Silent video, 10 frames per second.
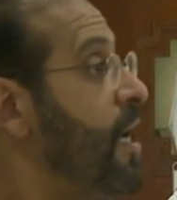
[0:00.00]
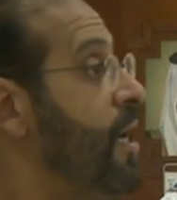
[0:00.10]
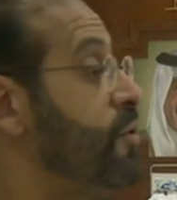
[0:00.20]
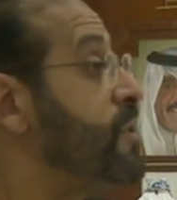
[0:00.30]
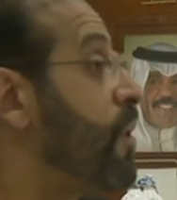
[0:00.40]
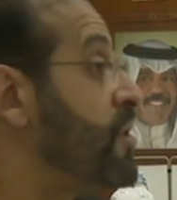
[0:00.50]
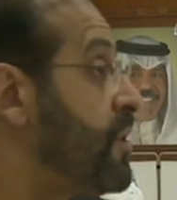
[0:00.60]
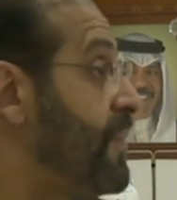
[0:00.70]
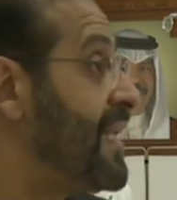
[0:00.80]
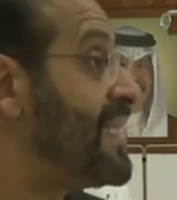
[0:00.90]

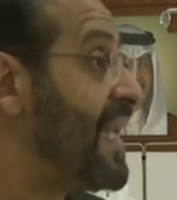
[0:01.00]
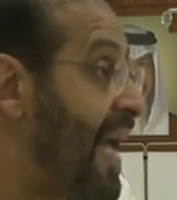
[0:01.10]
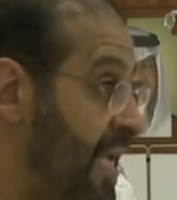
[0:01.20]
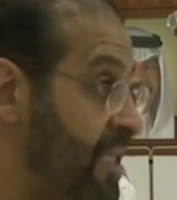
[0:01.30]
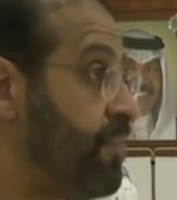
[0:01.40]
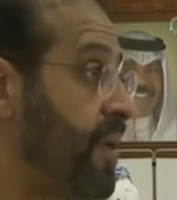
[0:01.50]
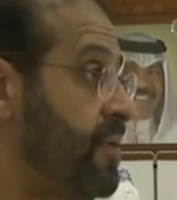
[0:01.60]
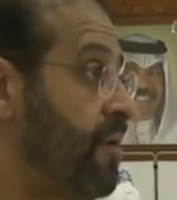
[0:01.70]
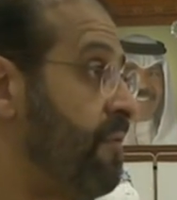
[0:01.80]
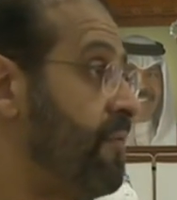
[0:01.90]
responsibility aspect
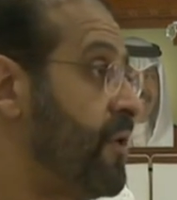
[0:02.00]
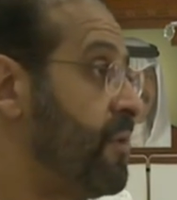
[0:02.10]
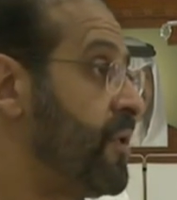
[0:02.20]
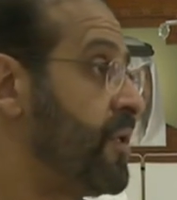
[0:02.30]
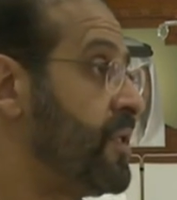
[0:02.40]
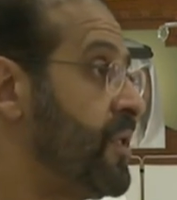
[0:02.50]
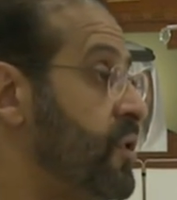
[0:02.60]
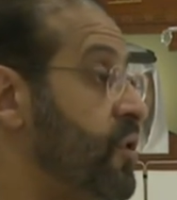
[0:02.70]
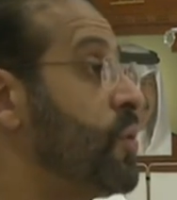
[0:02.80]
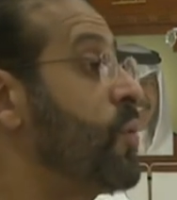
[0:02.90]
of the community
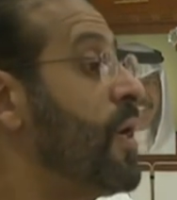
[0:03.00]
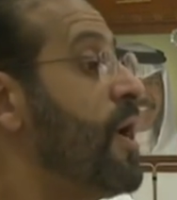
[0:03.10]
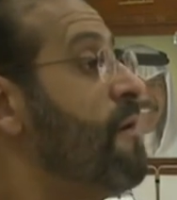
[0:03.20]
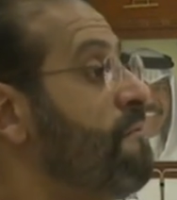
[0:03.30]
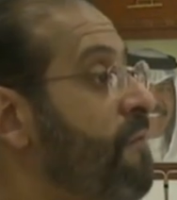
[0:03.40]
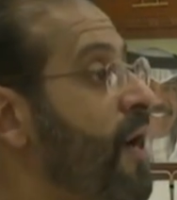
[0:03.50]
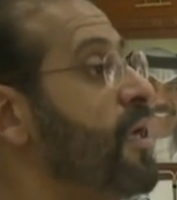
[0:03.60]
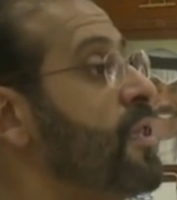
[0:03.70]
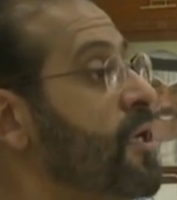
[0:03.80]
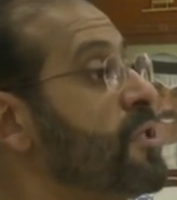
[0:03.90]
to find
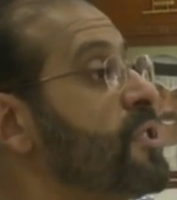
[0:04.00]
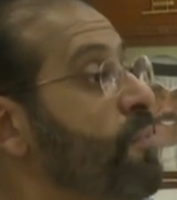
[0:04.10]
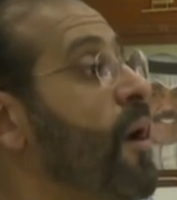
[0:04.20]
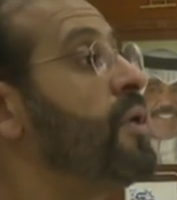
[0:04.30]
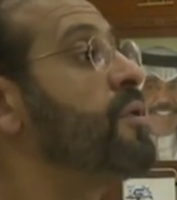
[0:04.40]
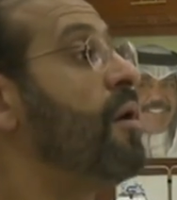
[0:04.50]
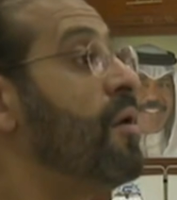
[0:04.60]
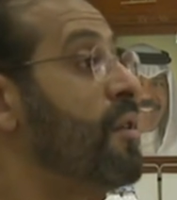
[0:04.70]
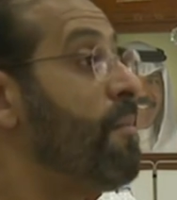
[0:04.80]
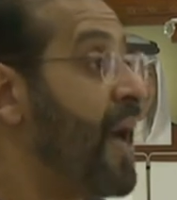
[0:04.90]
their spot on
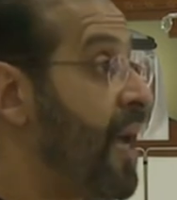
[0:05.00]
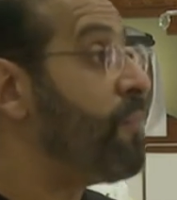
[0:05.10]
the map